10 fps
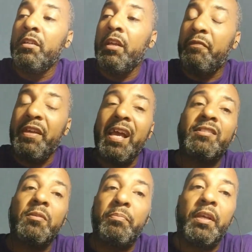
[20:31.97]
if he
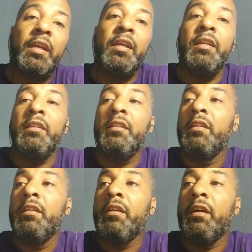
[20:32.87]
hasn't played
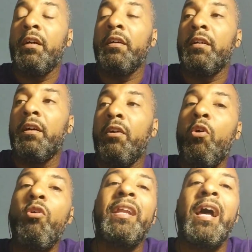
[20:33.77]

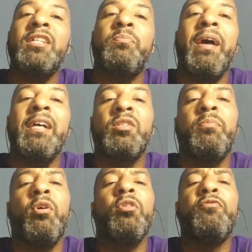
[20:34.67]
organized
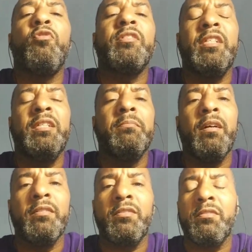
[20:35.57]
basketball in 14
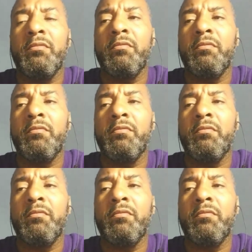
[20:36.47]
months,